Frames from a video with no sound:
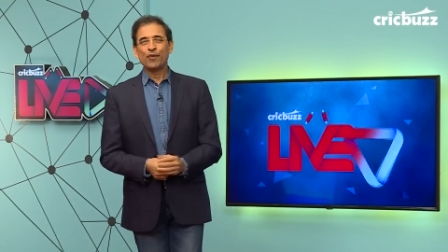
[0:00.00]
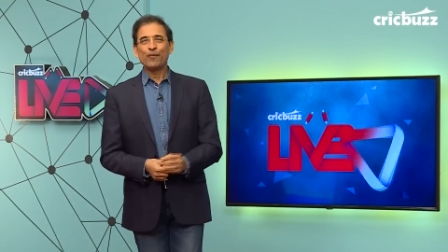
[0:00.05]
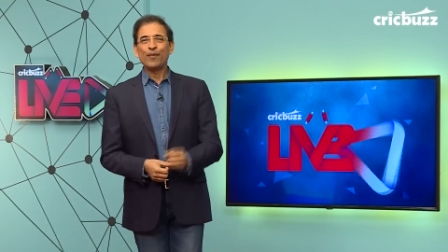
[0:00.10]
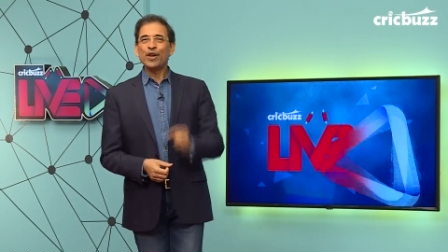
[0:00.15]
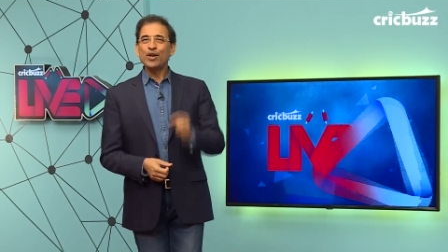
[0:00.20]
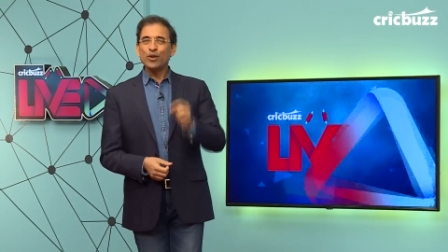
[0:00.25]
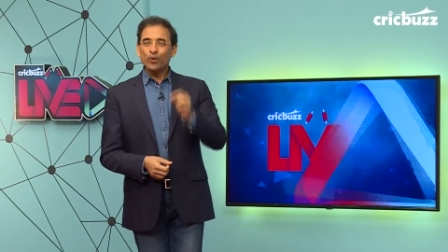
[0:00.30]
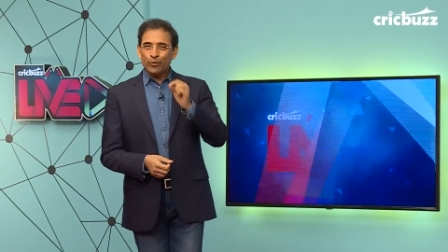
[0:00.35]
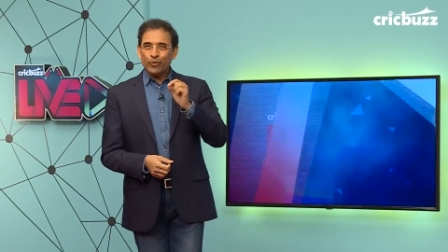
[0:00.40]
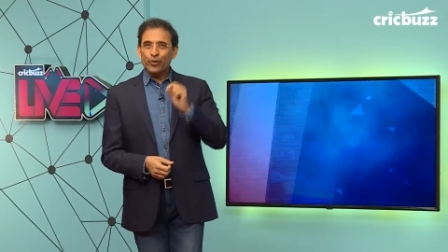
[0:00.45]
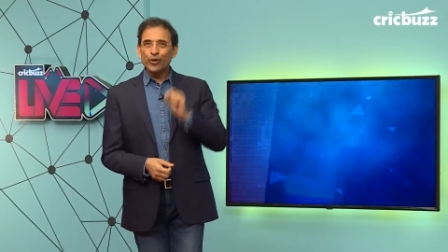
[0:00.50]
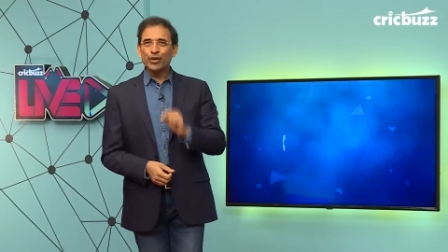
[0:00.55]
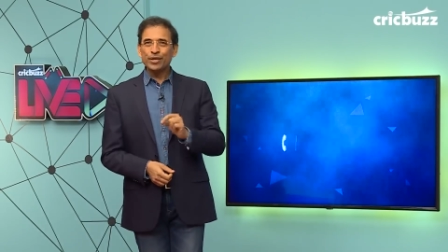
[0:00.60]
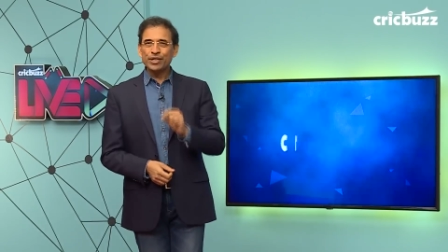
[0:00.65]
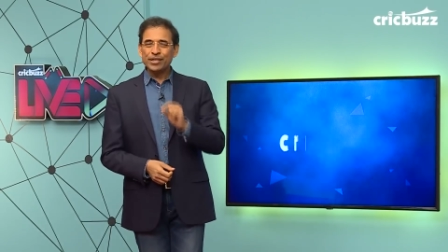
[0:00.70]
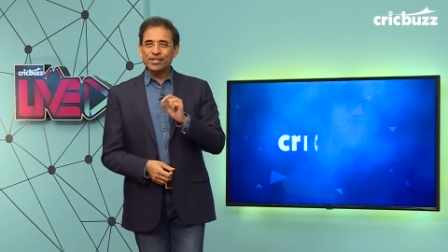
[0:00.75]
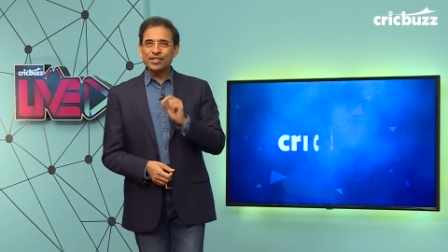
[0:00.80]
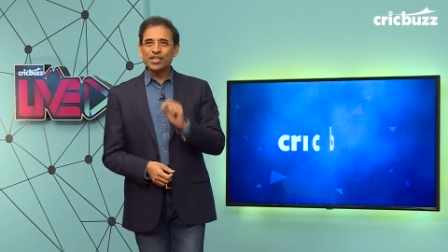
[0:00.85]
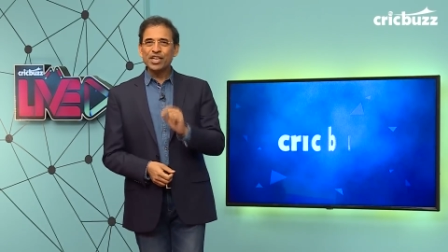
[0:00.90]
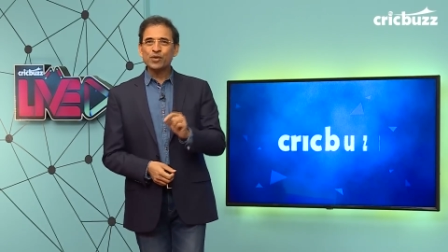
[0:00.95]
When you're
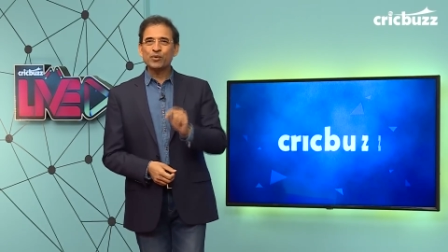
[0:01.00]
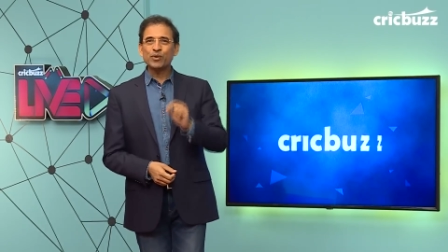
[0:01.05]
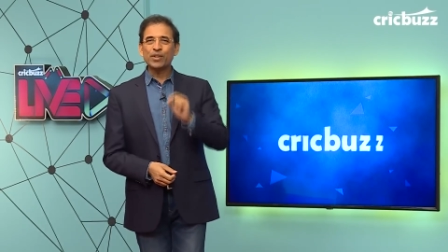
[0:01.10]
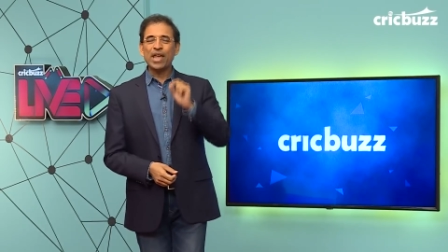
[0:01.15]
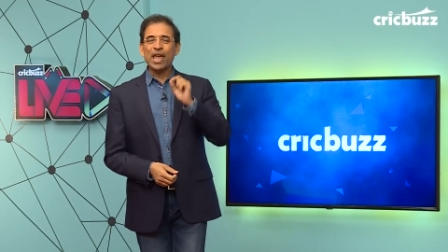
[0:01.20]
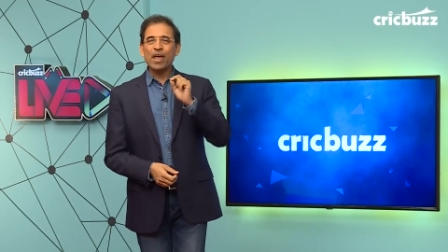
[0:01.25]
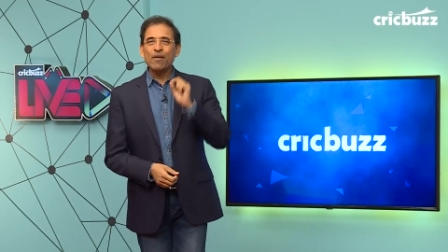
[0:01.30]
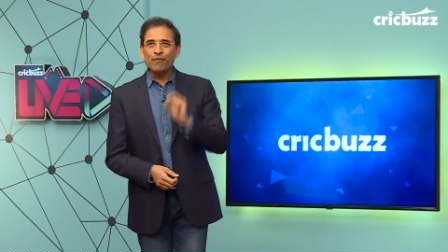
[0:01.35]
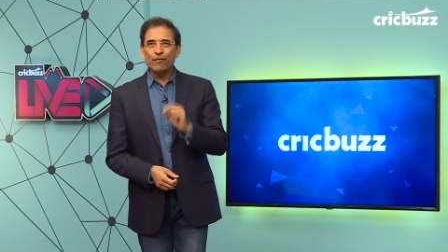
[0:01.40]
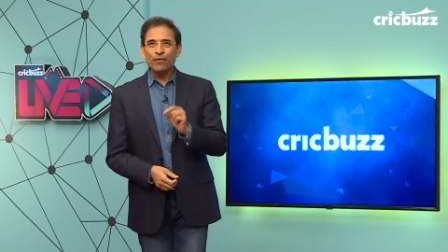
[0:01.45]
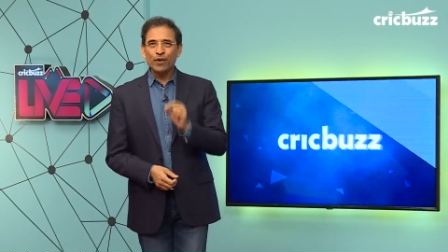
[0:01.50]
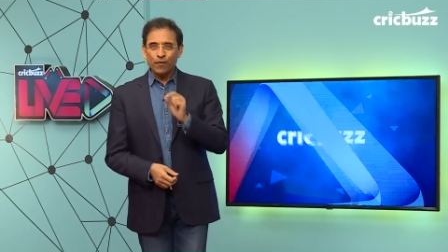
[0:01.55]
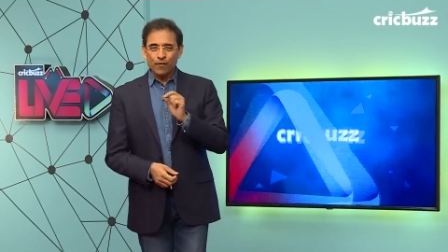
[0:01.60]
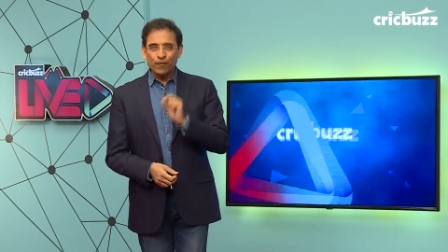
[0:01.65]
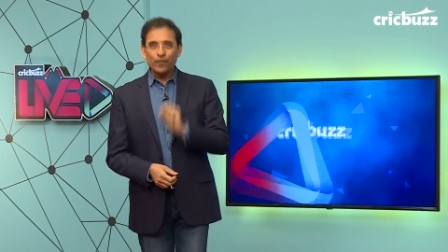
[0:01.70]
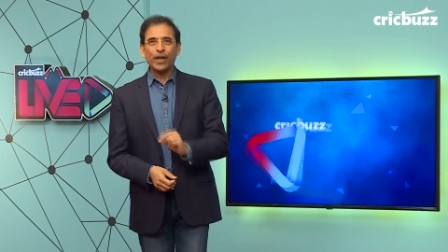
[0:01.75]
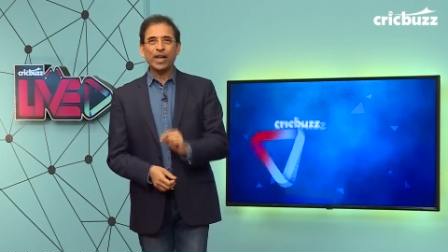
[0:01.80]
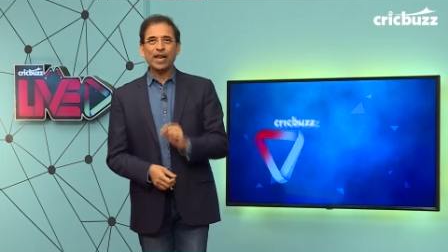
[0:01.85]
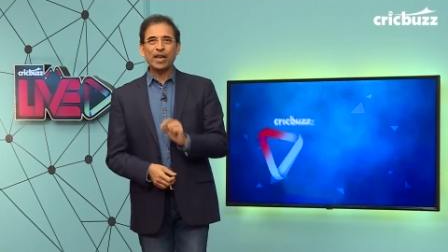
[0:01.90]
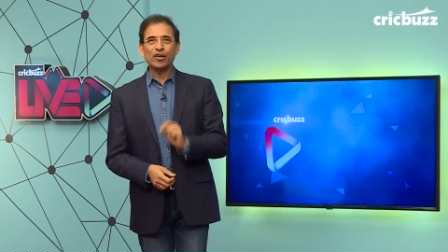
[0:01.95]
36, with every
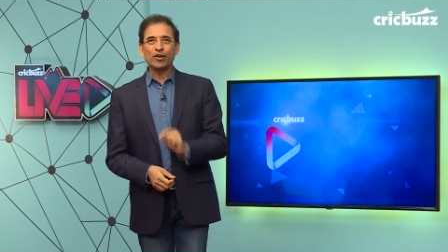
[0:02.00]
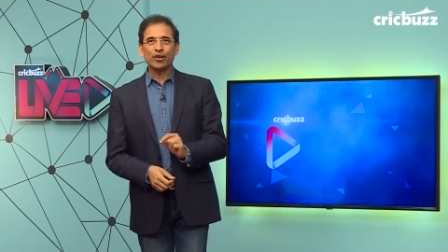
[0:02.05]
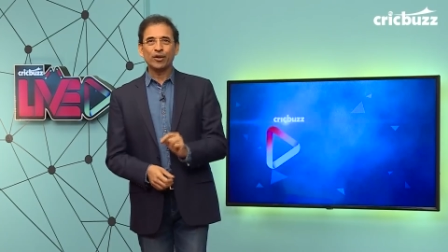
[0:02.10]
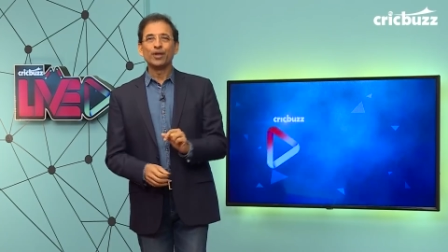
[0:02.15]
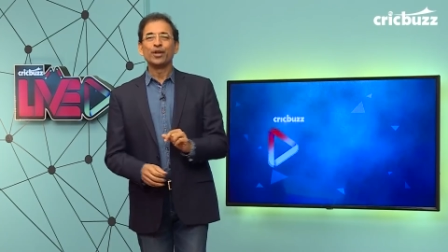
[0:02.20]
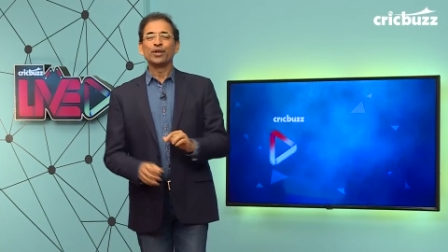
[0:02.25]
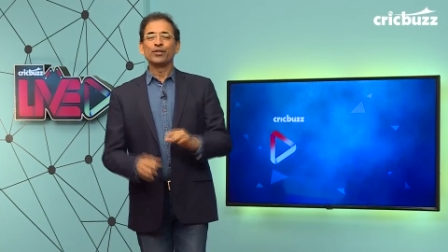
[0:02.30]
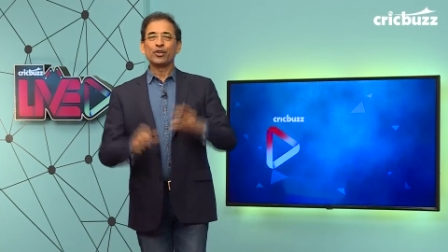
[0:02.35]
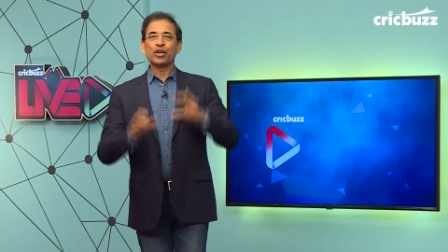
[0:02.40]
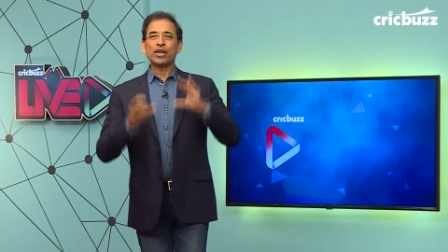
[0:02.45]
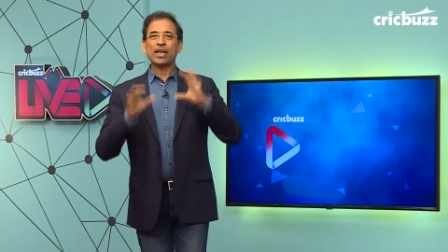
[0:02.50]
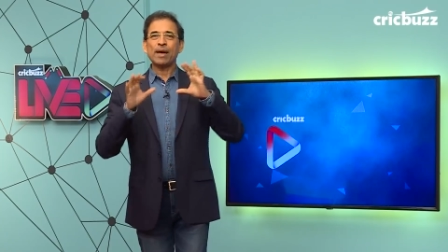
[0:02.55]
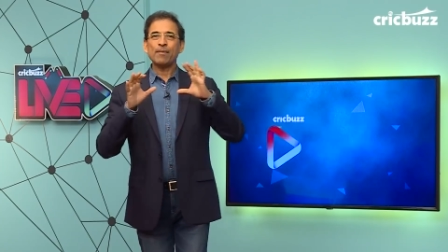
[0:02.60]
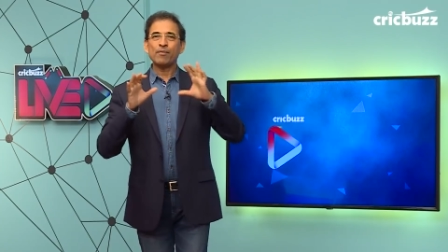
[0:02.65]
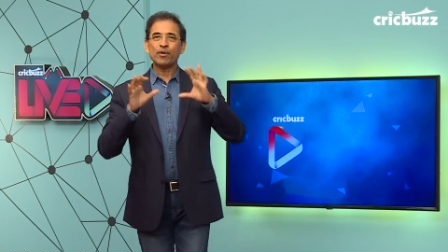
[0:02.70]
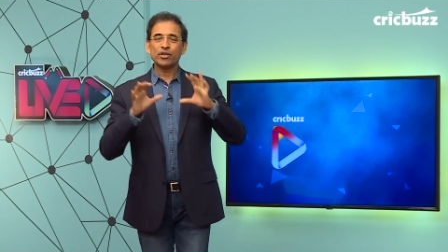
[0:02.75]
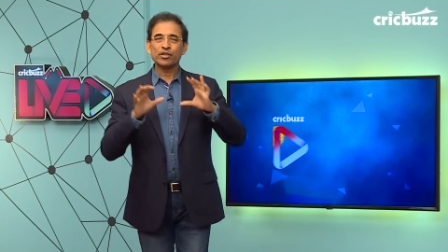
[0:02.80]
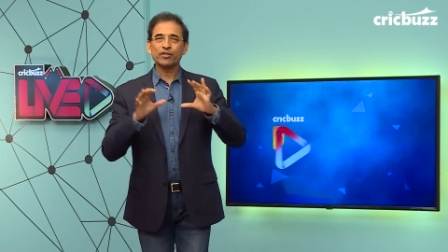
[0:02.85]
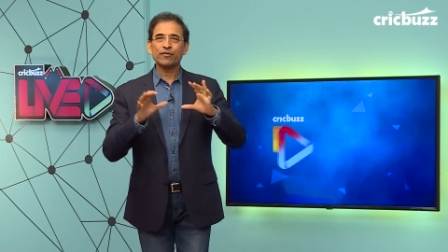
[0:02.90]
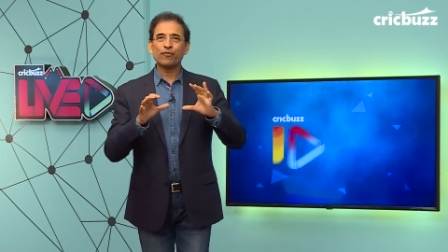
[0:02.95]
failure, the
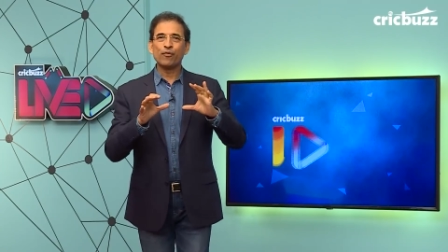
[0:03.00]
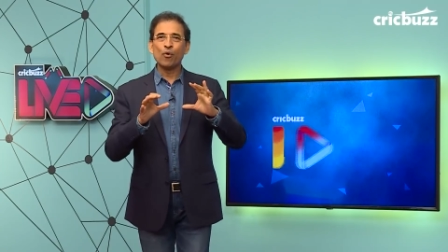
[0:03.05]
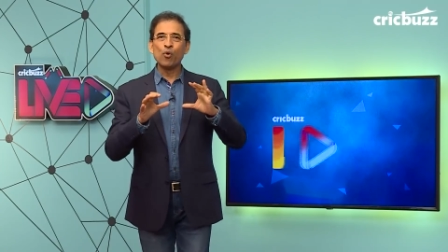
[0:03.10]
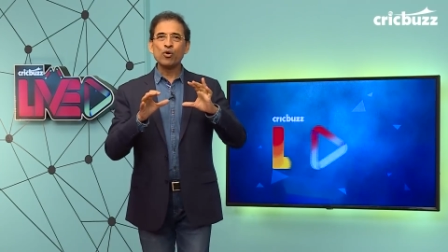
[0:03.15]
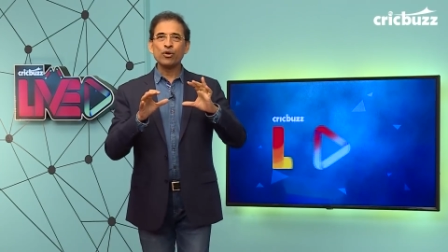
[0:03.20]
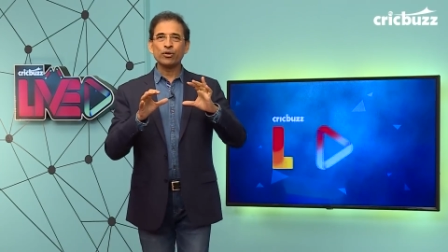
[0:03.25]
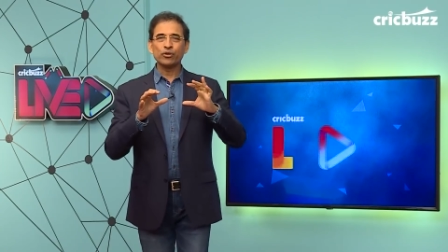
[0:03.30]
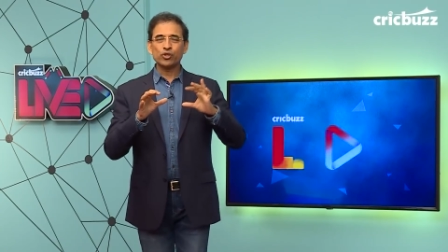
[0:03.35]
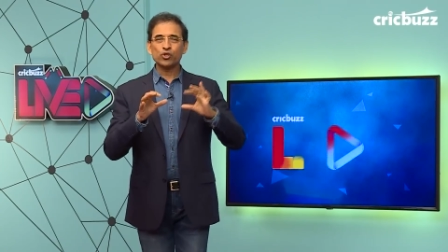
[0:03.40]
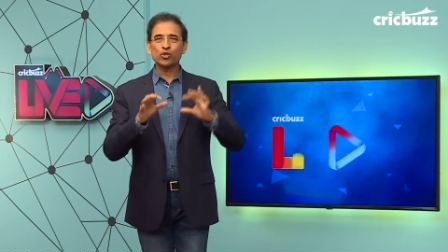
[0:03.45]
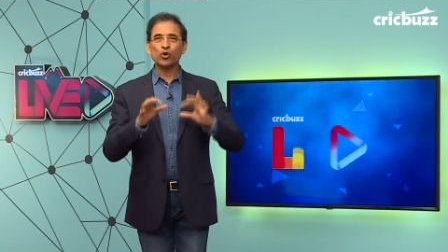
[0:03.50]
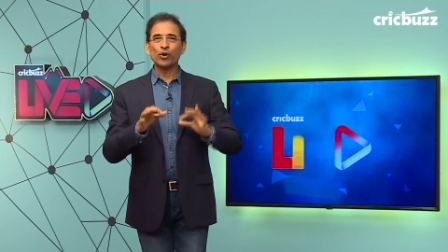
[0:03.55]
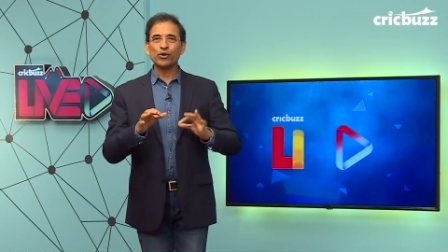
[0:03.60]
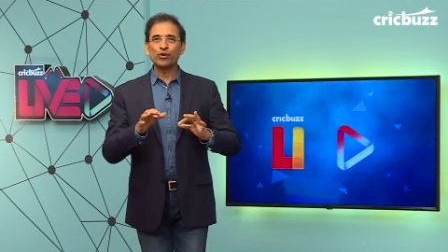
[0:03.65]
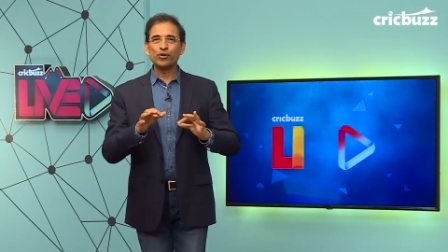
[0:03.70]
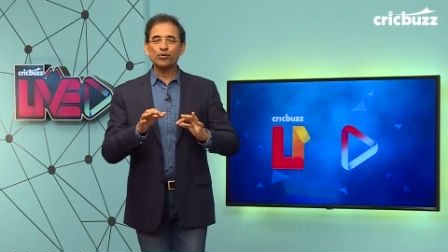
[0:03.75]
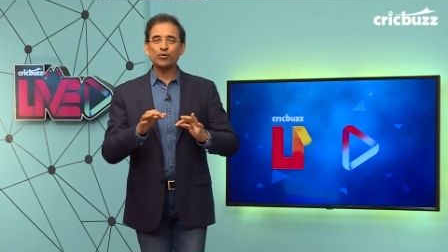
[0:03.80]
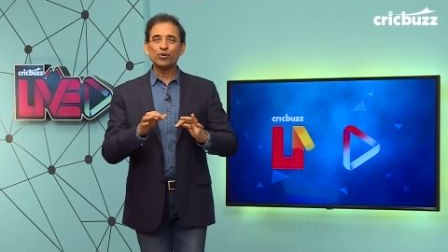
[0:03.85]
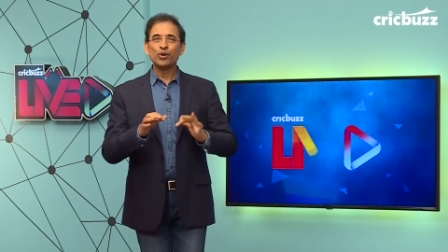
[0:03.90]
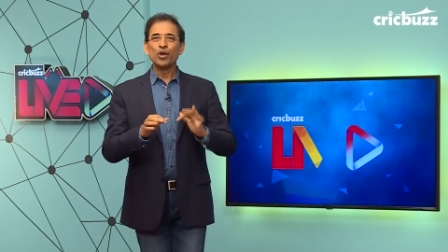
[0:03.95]
cameras are focused
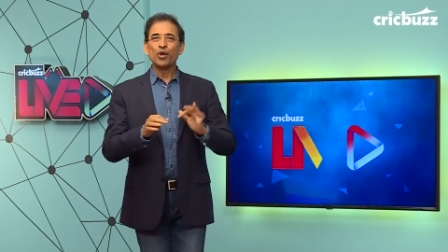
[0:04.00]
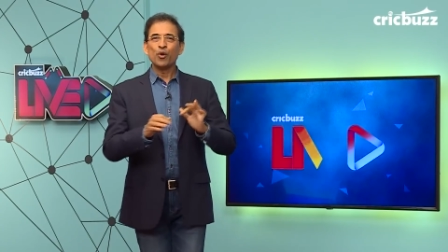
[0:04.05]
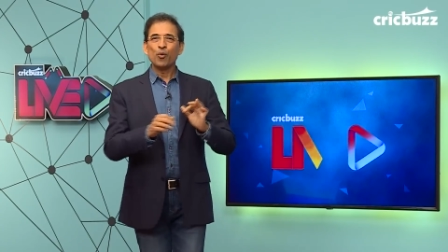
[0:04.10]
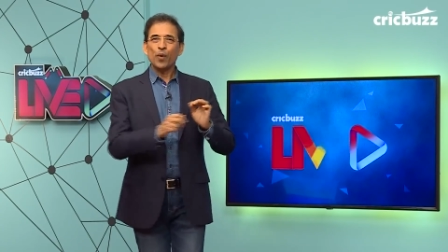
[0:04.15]
on you.